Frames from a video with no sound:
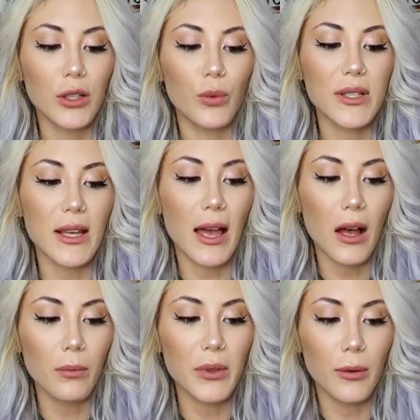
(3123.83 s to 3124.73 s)
You want to
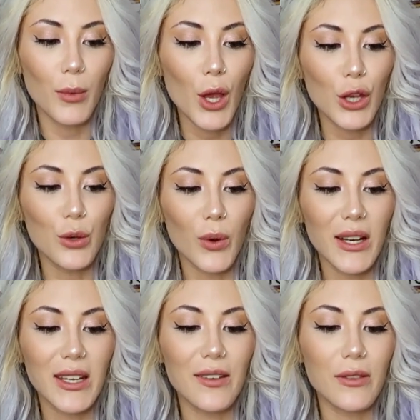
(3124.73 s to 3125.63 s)
help them, you want
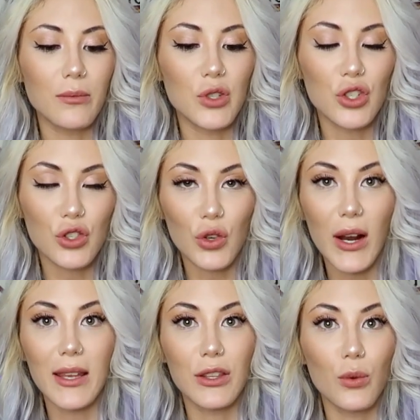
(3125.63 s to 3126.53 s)
to give them
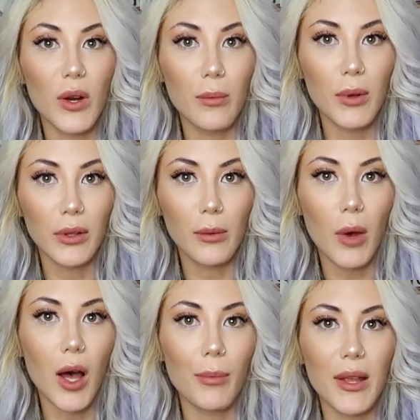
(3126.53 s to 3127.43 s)
strength, you want to build them
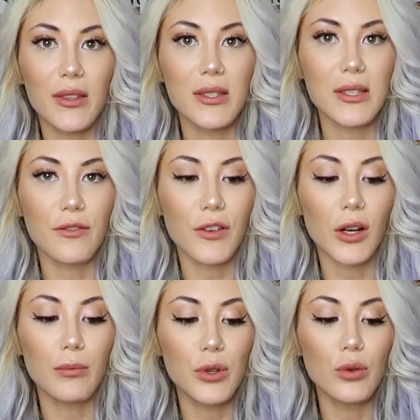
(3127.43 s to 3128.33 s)
up, and this is a
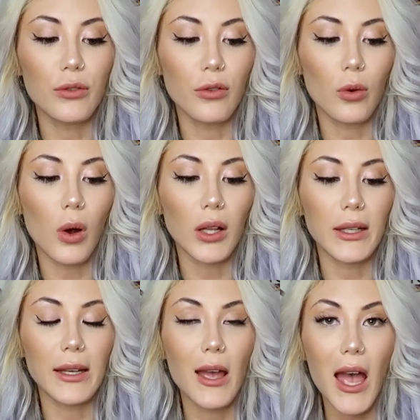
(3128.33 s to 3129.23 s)
very beautiful
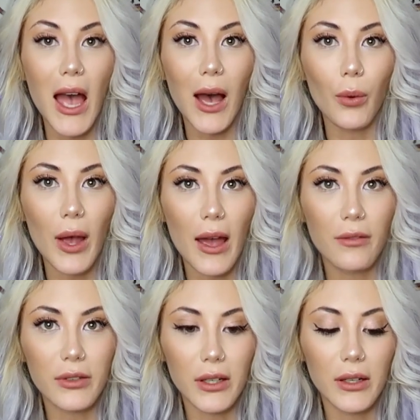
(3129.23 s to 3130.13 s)
quality.
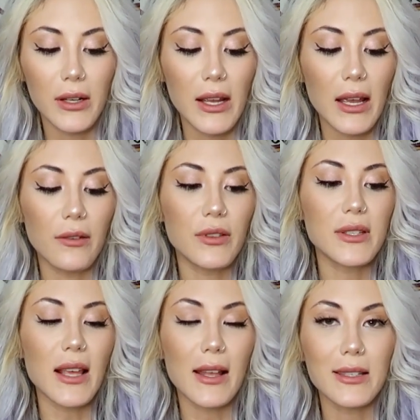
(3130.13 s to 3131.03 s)
However, if
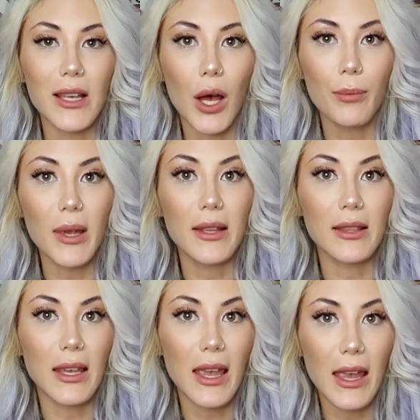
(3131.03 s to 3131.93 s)
this ends up in
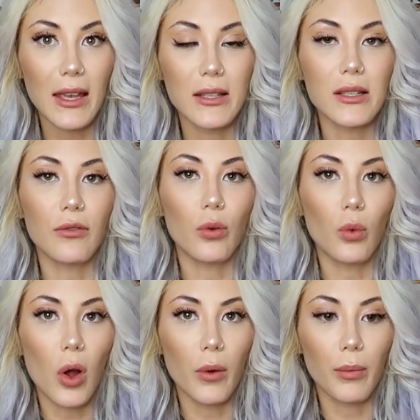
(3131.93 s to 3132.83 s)
the hands of a
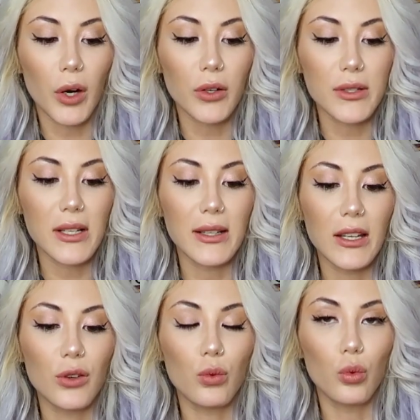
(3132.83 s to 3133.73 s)
wrong person, they
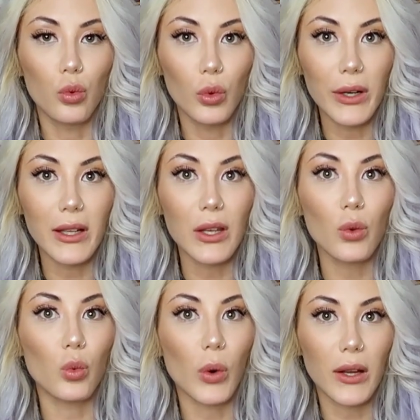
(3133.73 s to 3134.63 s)
could really
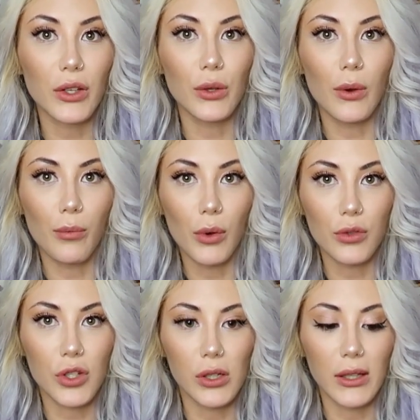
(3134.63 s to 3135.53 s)
wreck you
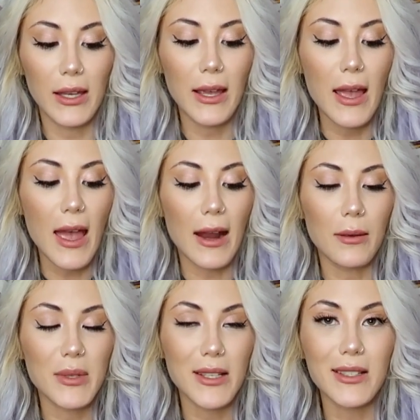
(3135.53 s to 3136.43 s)
emotionally. And
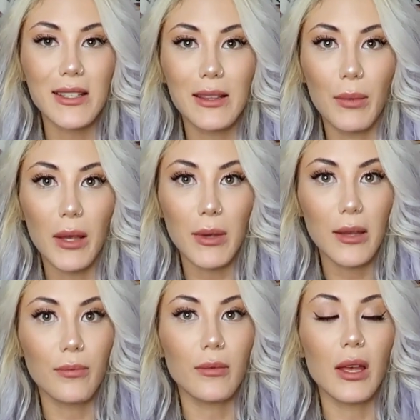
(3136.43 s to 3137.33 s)
I'm sensing
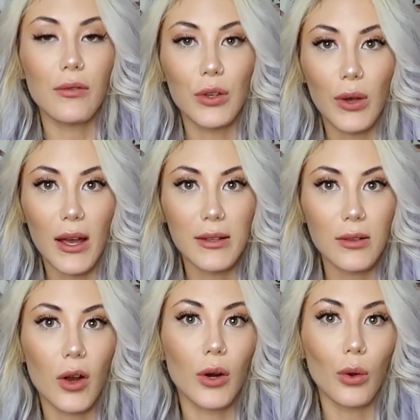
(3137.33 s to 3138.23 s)
maybe if you guys
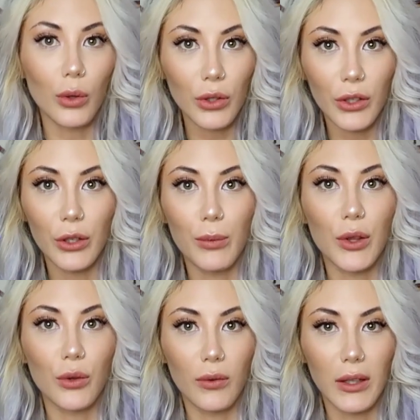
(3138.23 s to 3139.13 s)
are older and you've
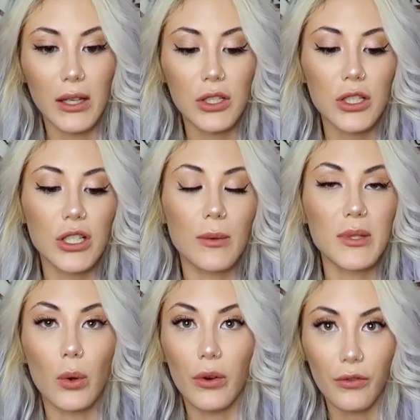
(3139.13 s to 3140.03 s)
been through
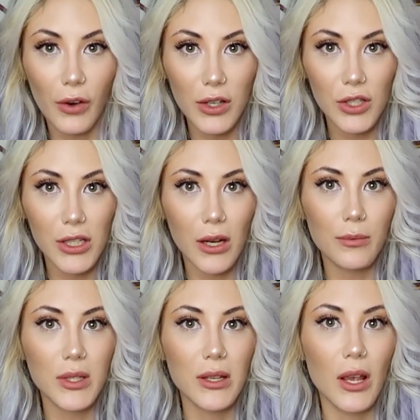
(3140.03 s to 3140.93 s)
relationships or
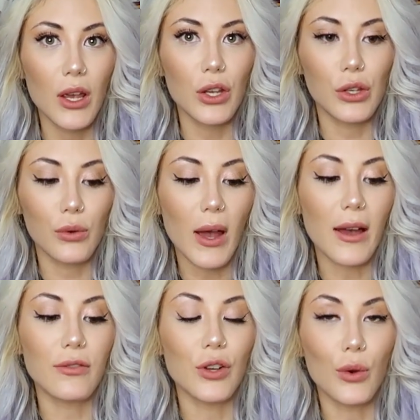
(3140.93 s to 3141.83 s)
friendships, you
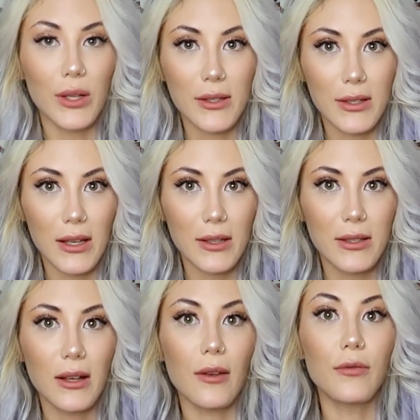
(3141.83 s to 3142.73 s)
have noticed
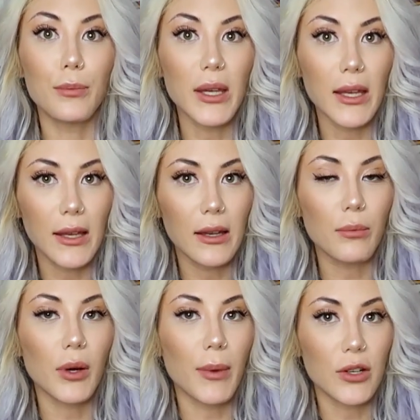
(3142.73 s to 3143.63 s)
this of being
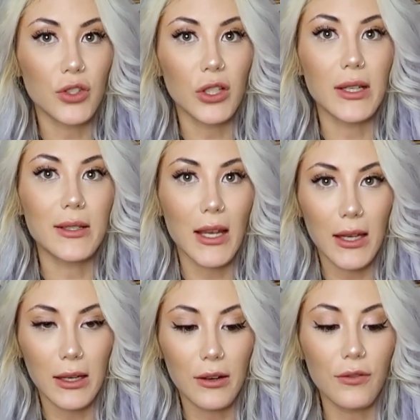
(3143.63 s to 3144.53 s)
perpetually
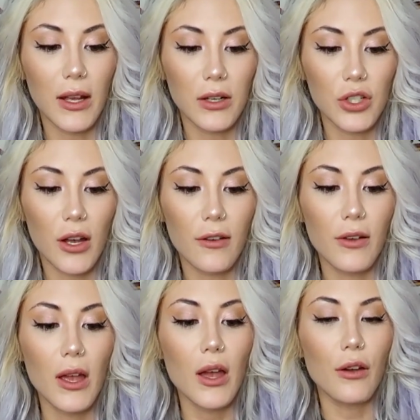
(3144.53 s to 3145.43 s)
taken advantage of,
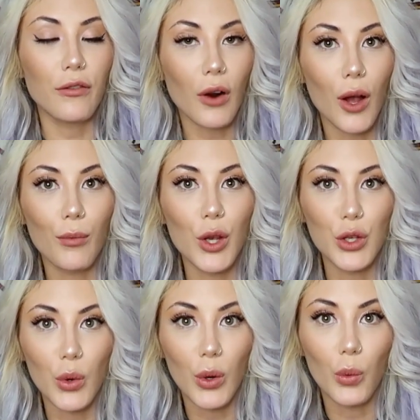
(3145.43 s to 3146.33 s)
from
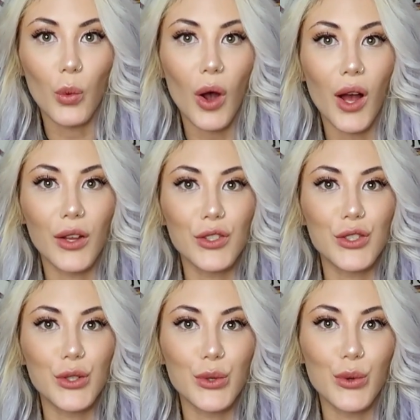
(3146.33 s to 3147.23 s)
your want
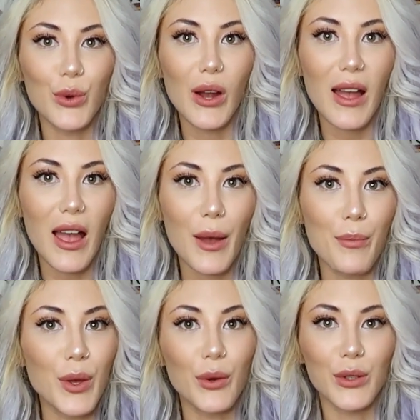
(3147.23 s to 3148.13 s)
to
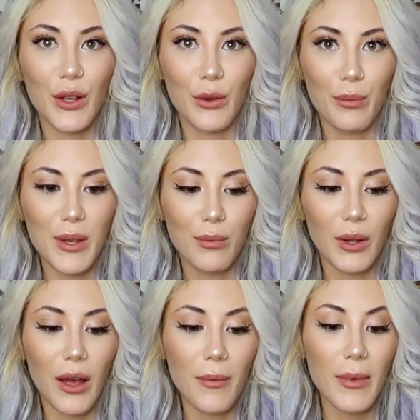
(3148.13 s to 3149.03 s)
build other
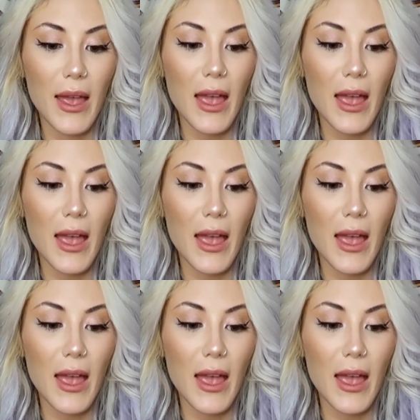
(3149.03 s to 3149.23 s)
people up.